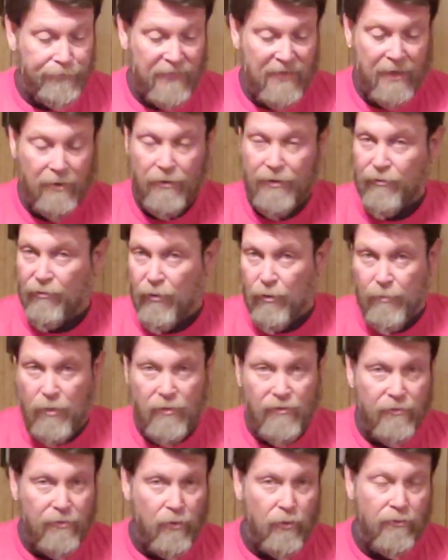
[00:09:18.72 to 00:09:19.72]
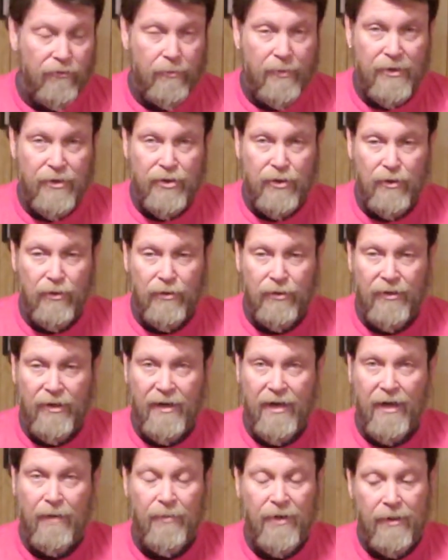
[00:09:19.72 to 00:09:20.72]
you know, throw them over my shoulder.
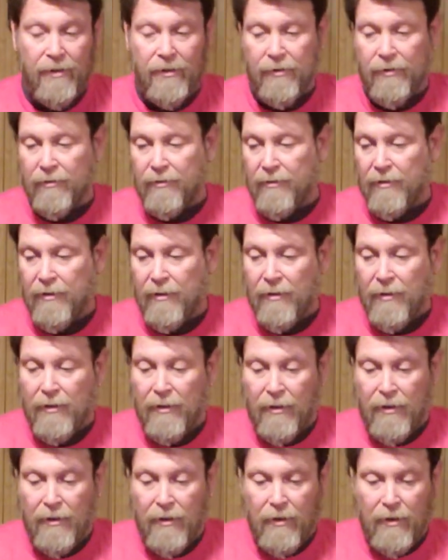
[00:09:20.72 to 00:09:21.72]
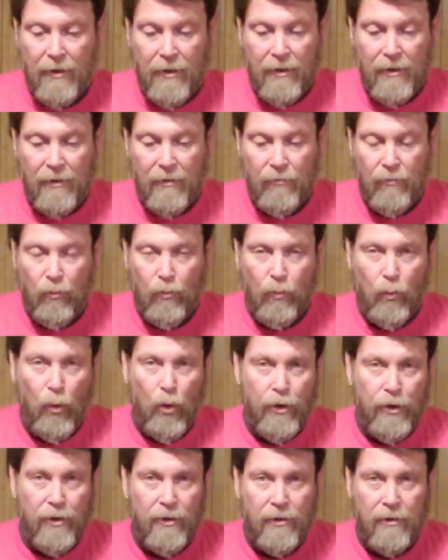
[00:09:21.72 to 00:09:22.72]
I got my little
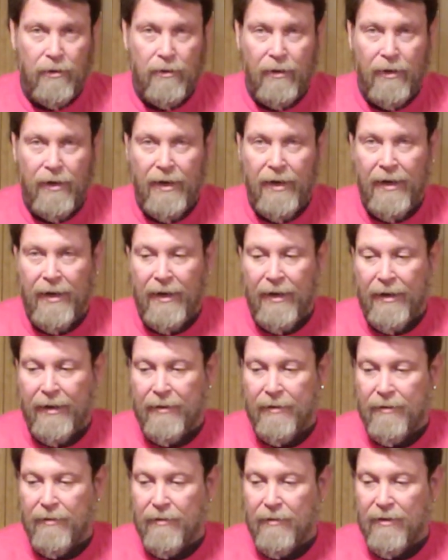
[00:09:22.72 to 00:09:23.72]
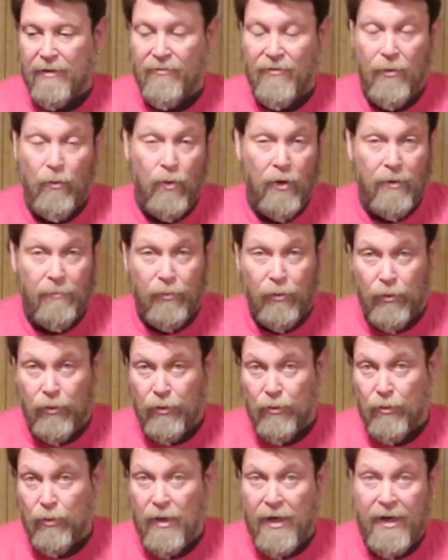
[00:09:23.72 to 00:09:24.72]
water, and if I want to
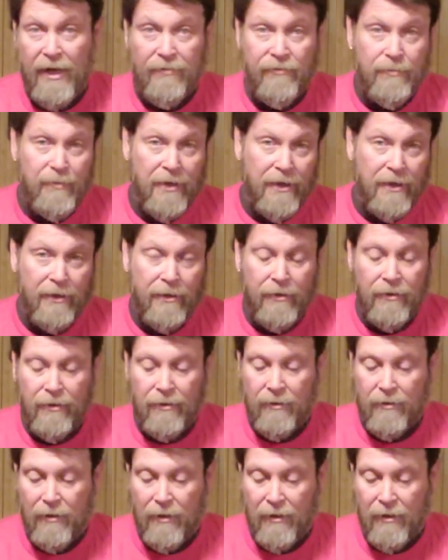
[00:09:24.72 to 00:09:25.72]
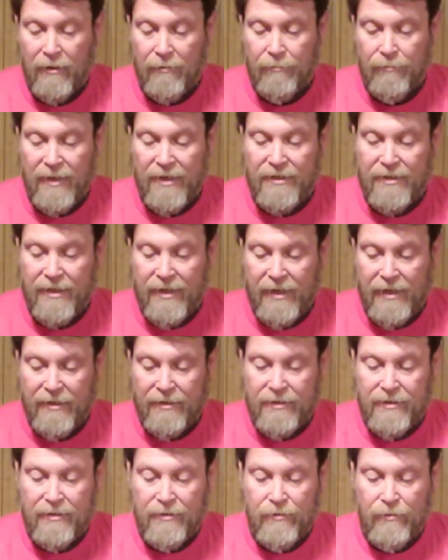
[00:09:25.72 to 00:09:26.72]
brew, I have my little mess
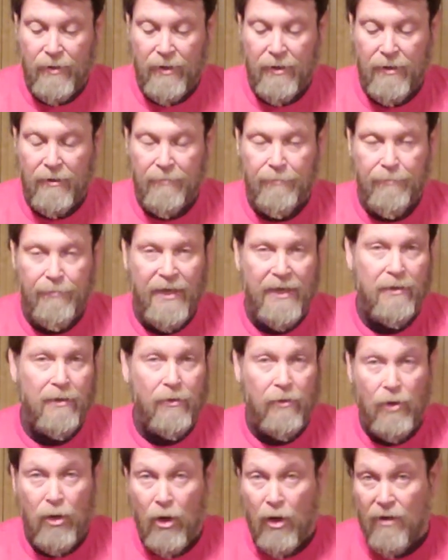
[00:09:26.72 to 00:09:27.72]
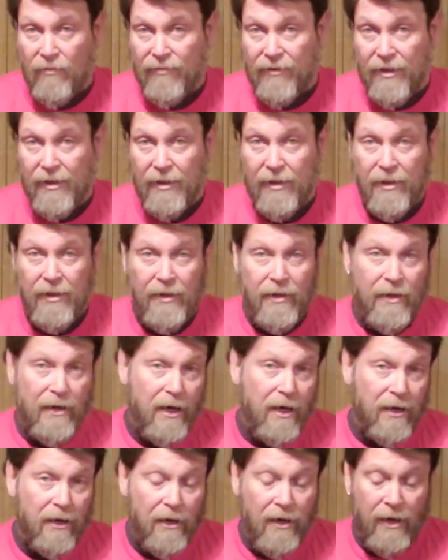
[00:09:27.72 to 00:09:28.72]
kit to make a little coffee
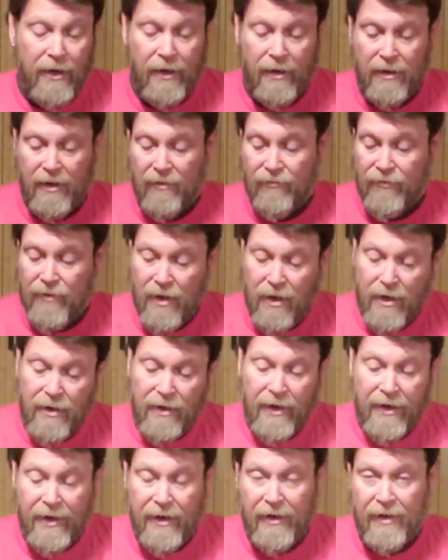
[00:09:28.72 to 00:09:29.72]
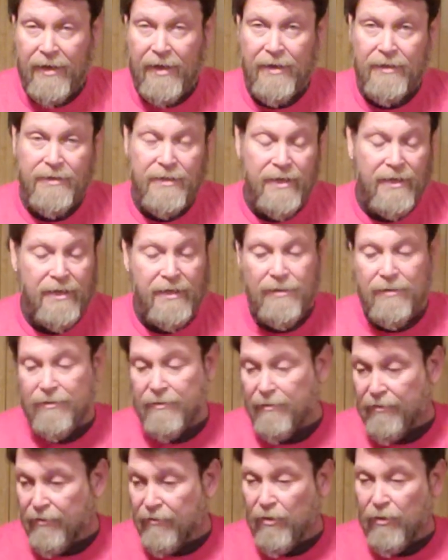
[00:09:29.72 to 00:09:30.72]
on a hike. If not, I got a canteen,
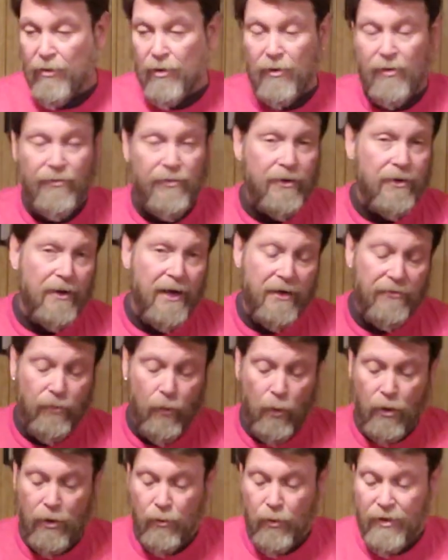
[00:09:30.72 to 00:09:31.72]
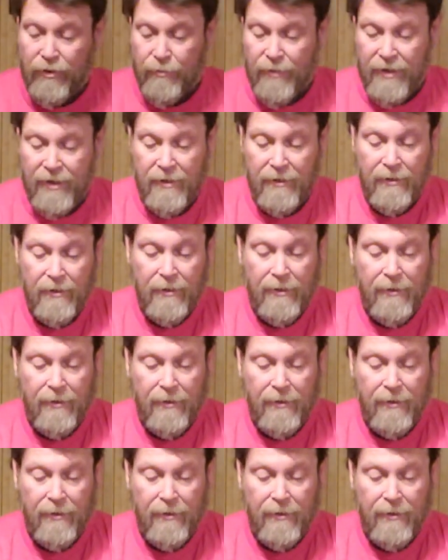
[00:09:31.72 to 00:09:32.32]
throw it over, have water with me.